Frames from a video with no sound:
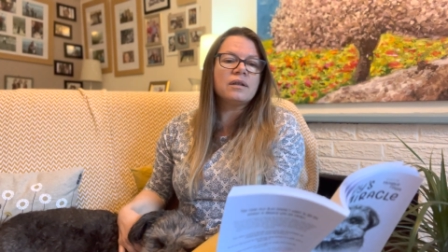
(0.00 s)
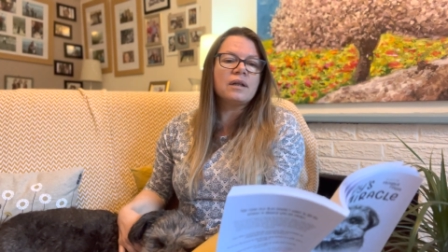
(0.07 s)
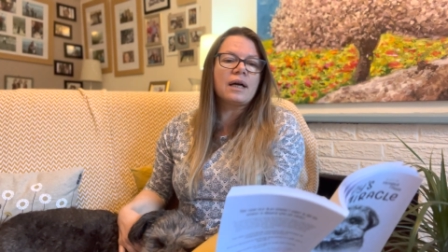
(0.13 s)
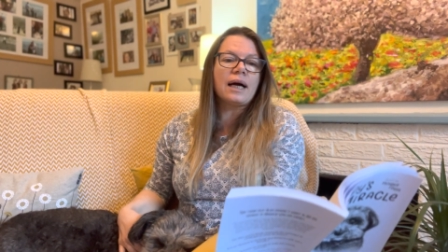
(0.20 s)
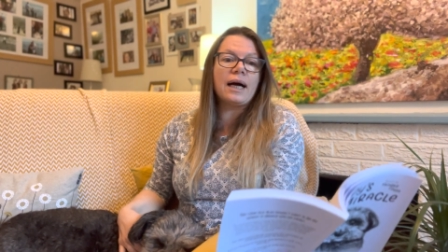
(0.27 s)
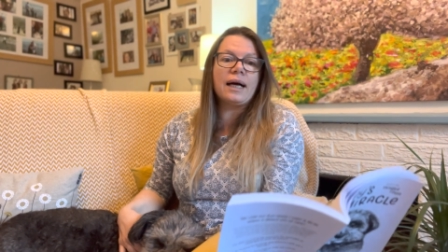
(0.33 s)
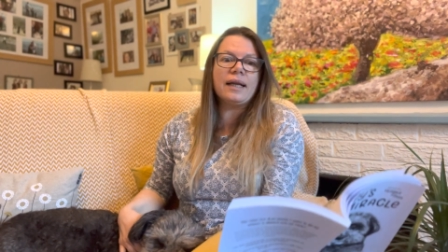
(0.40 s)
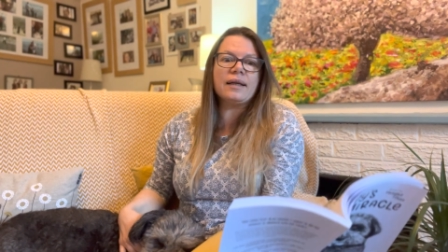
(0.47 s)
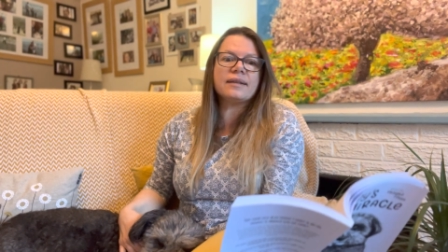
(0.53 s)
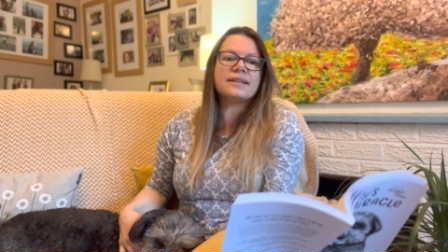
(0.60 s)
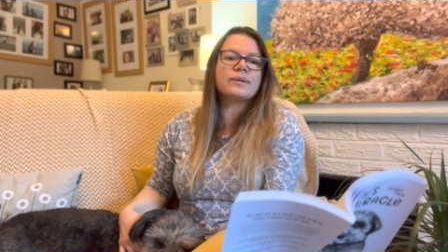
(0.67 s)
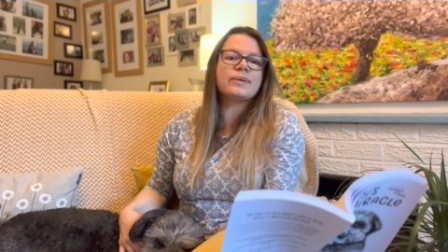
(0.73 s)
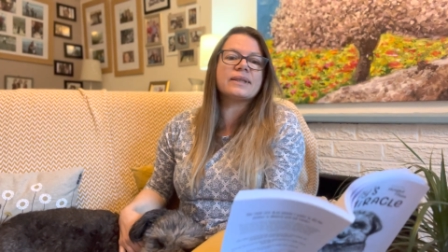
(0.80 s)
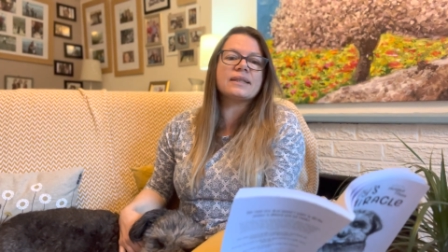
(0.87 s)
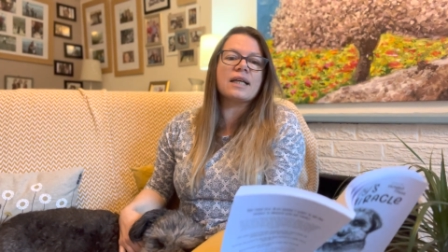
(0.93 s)
Alex
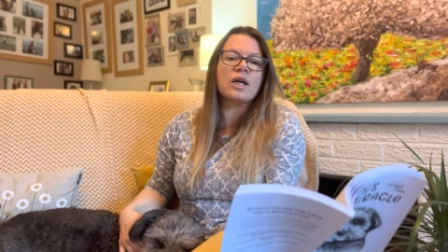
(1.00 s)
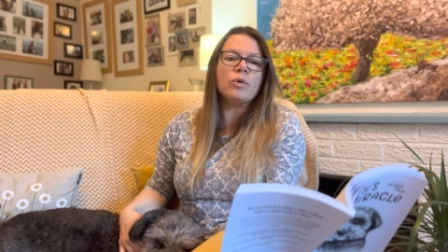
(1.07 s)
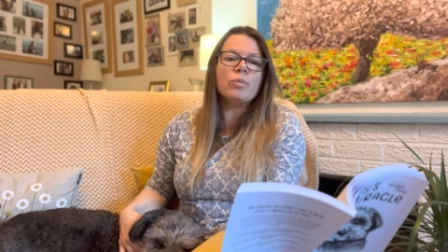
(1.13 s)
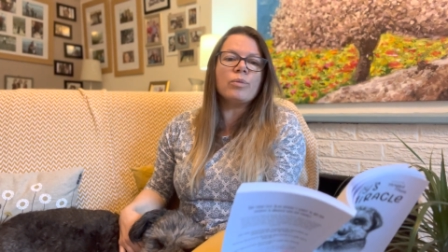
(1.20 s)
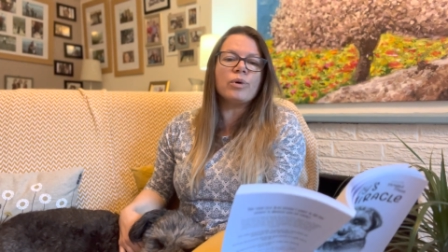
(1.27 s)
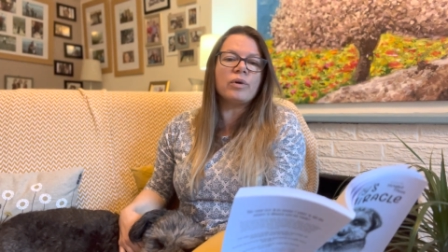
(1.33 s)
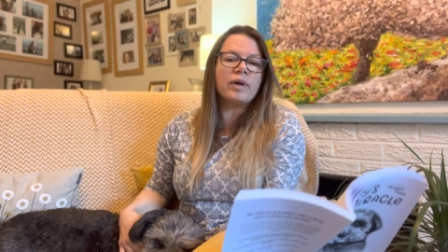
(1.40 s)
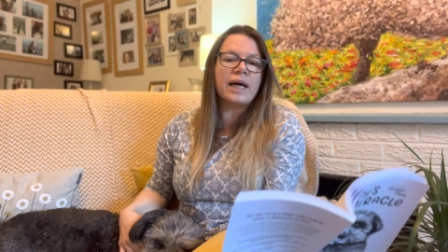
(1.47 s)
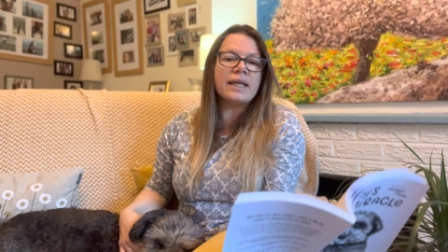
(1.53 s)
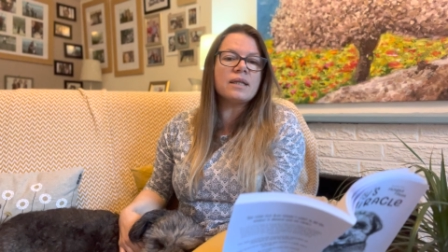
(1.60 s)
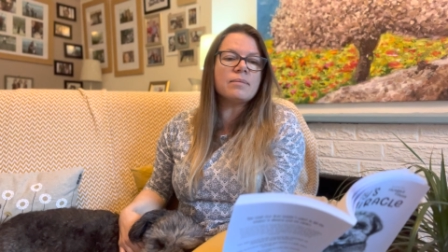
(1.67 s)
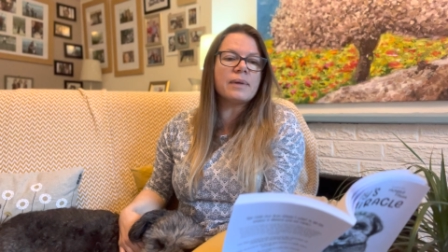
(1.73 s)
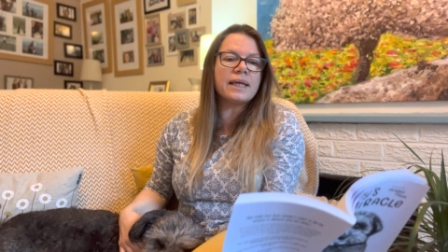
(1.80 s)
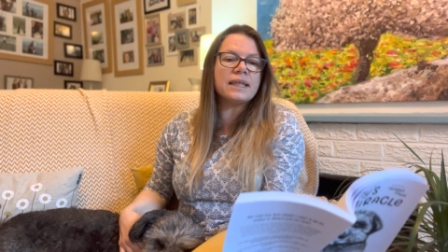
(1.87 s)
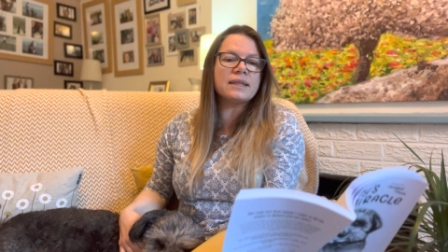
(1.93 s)
was now more
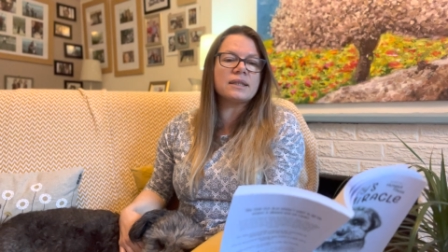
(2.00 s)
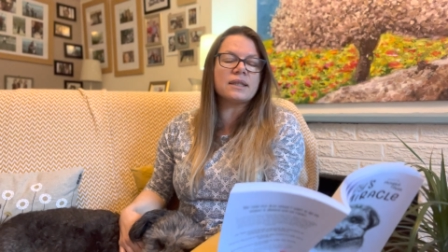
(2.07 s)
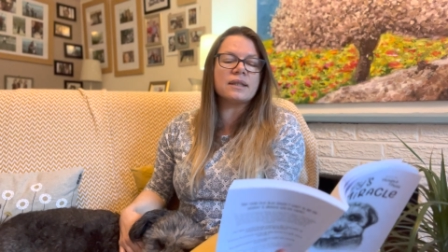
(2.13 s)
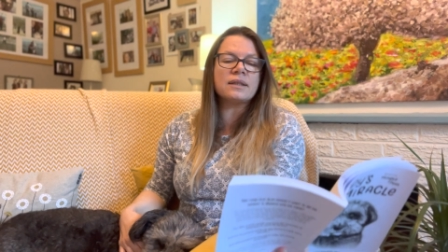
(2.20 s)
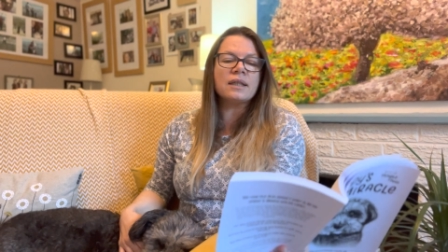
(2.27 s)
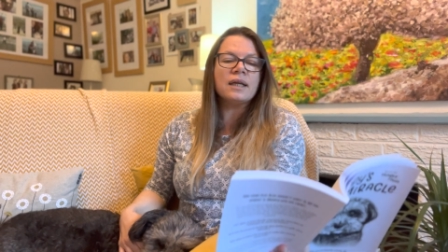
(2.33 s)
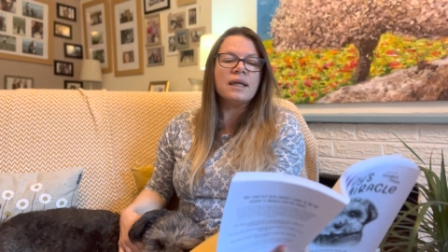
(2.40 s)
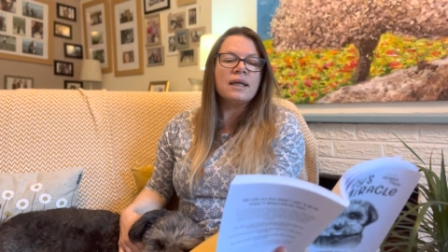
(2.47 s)
animated,